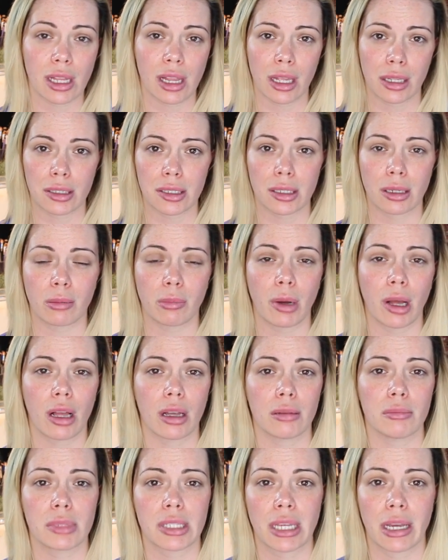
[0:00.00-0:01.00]
cleansing
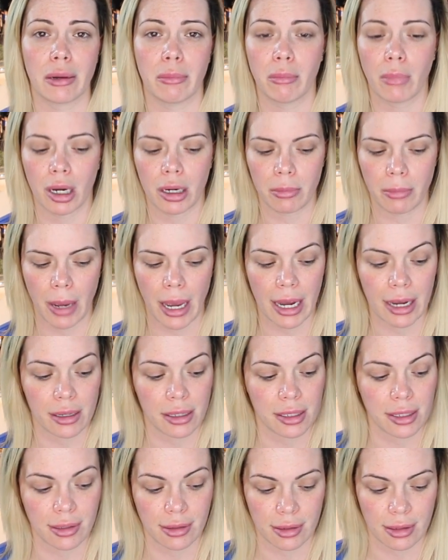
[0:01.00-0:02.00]
balms, and mud
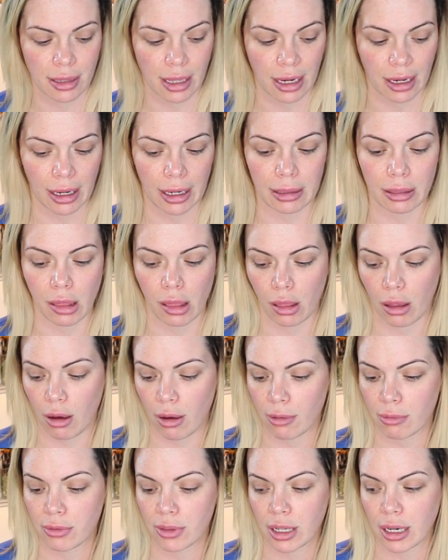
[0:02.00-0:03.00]
masks that I
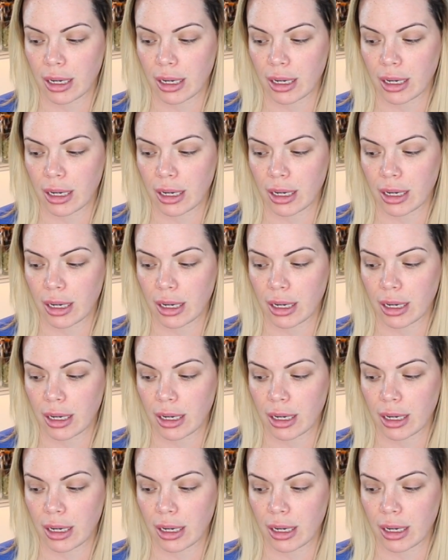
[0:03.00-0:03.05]
love,